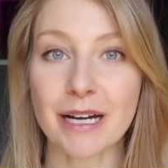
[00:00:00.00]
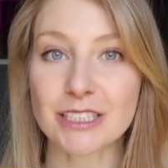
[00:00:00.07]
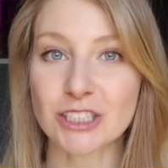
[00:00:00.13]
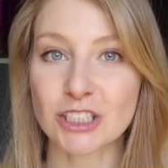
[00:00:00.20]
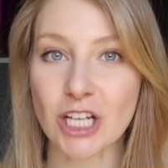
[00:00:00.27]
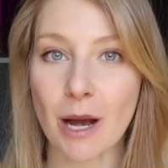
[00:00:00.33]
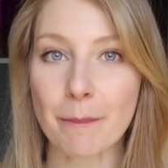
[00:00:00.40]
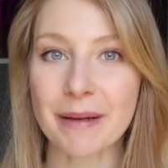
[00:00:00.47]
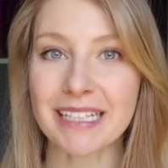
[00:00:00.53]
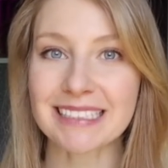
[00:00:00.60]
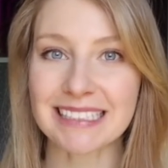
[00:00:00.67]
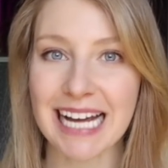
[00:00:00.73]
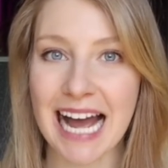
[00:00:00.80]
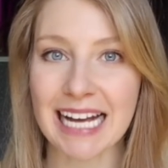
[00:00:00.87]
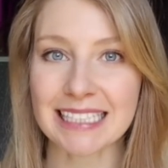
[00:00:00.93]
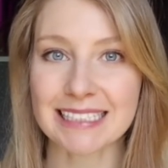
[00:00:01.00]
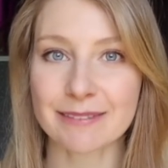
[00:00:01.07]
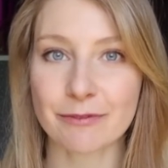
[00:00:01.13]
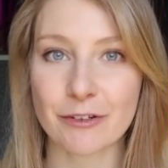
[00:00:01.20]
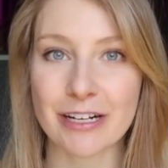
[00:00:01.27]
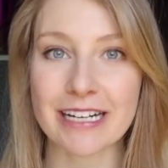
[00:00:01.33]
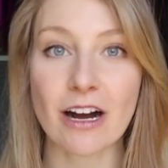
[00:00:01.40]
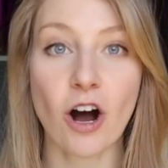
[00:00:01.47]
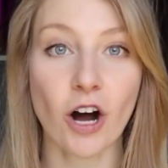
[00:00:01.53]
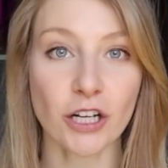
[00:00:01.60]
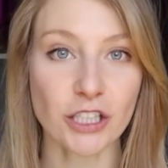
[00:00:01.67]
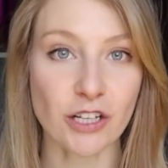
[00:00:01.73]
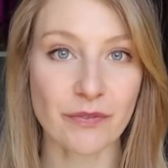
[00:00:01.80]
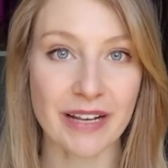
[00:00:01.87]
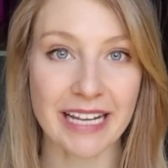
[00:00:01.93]
by shopping tax-free
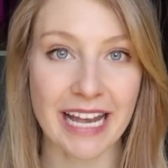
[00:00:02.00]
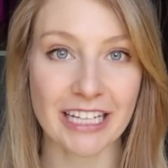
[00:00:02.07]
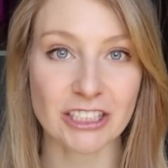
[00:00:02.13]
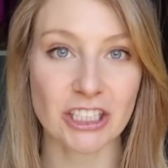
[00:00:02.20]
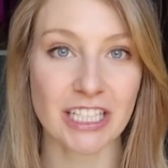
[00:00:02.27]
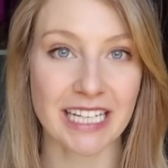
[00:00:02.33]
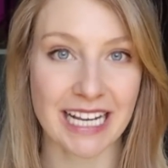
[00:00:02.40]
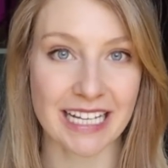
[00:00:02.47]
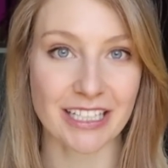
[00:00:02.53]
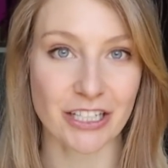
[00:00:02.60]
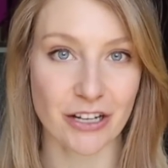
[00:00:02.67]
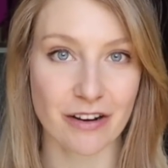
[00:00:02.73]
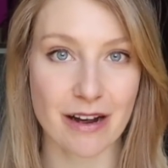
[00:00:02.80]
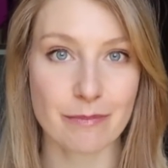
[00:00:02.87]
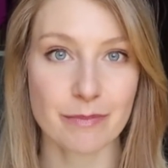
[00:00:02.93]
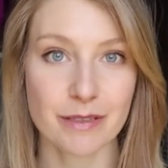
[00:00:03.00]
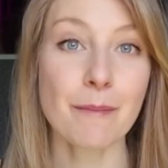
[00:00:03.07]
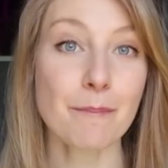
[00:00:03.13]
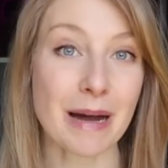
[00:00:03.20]
on your vacation in Europe.